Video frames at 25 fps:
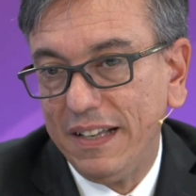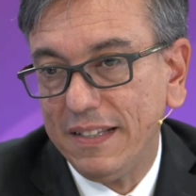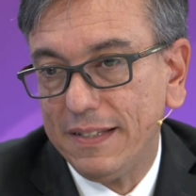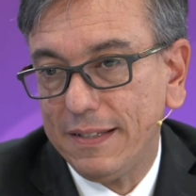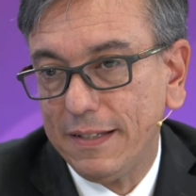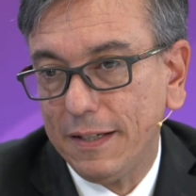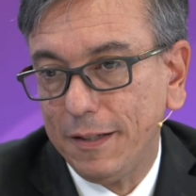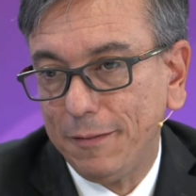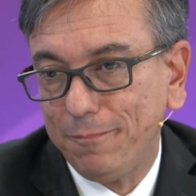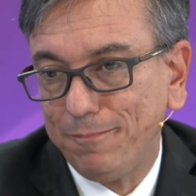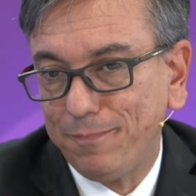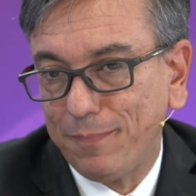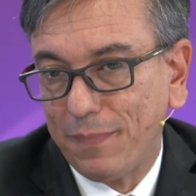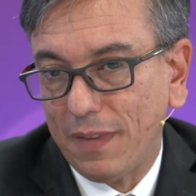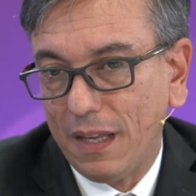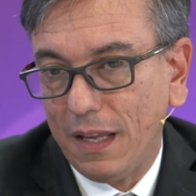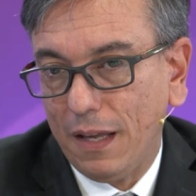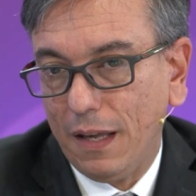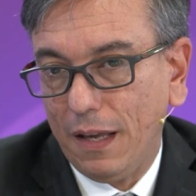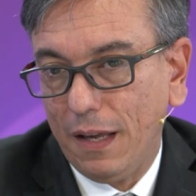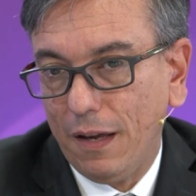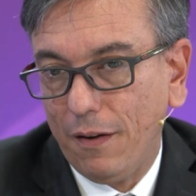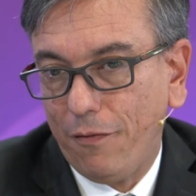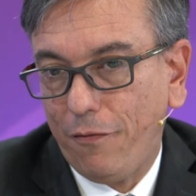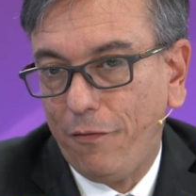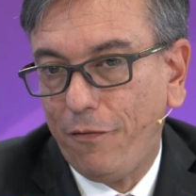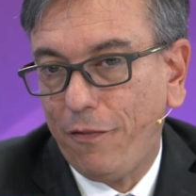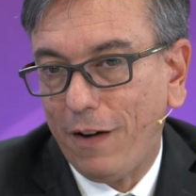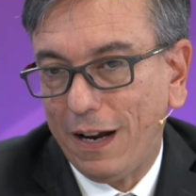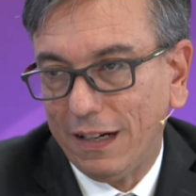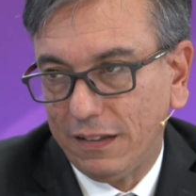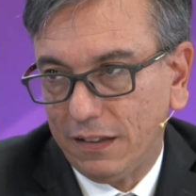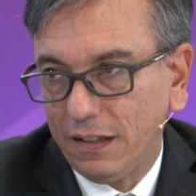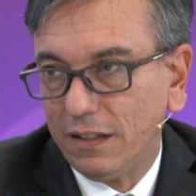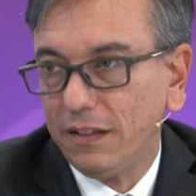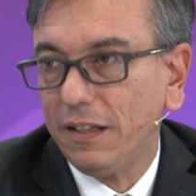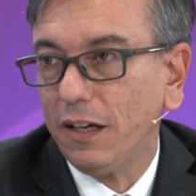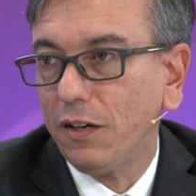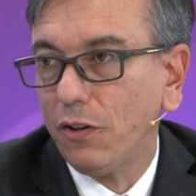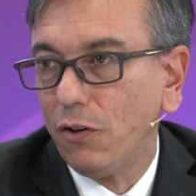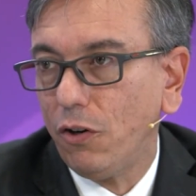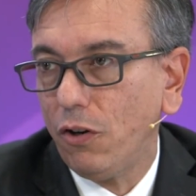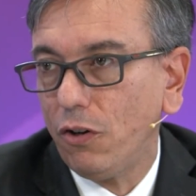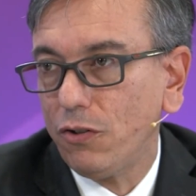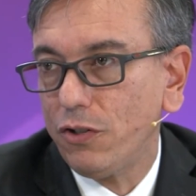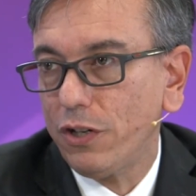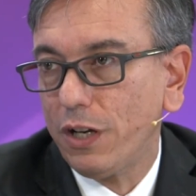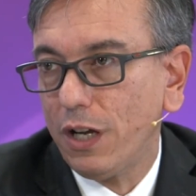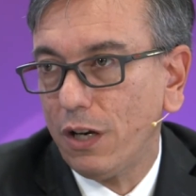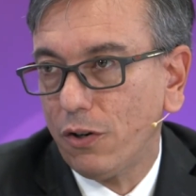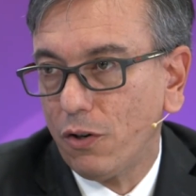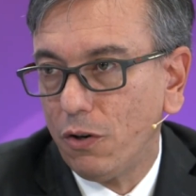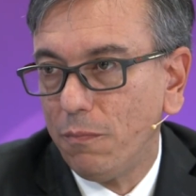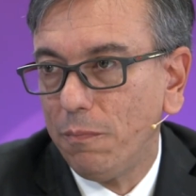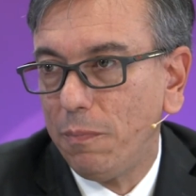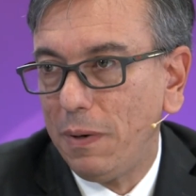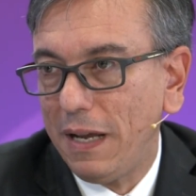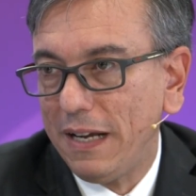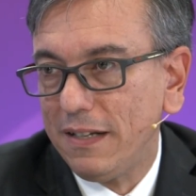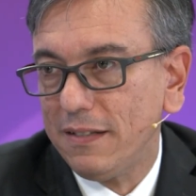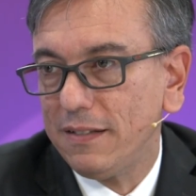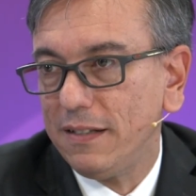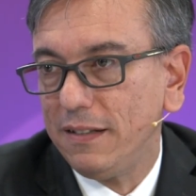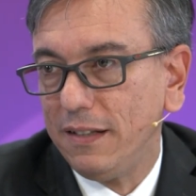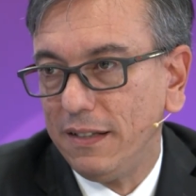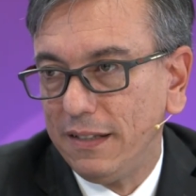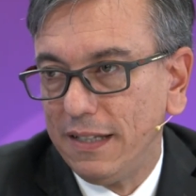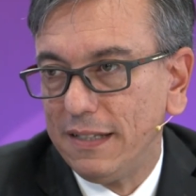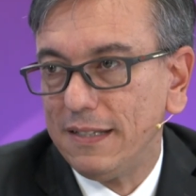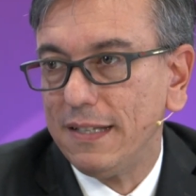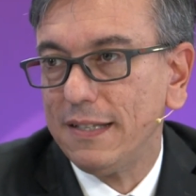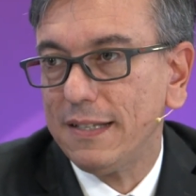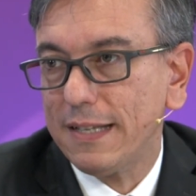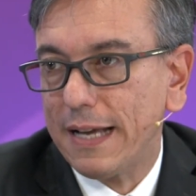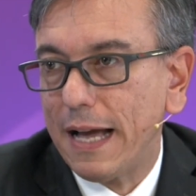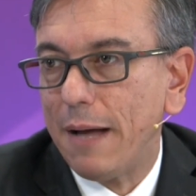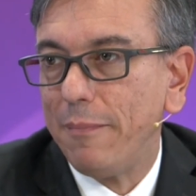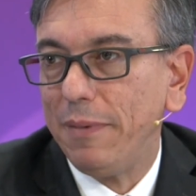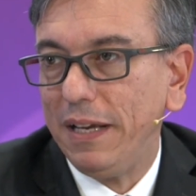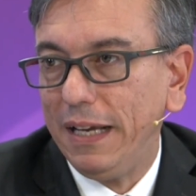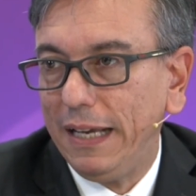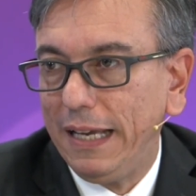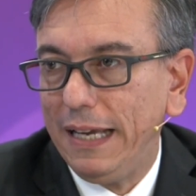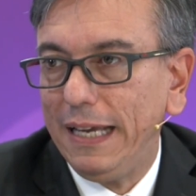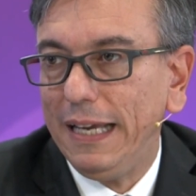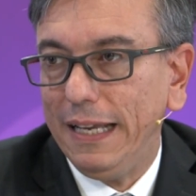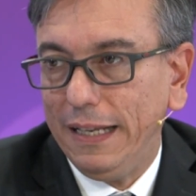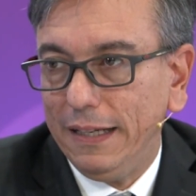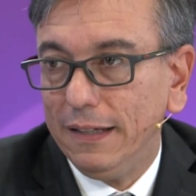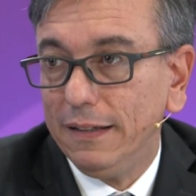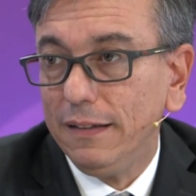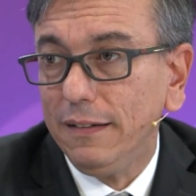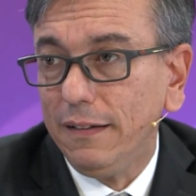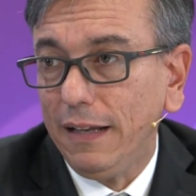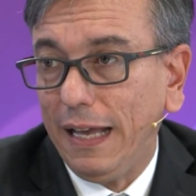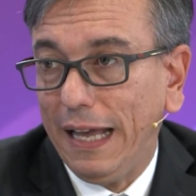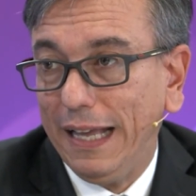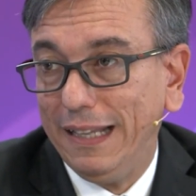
is a further technological complexity that is coming in,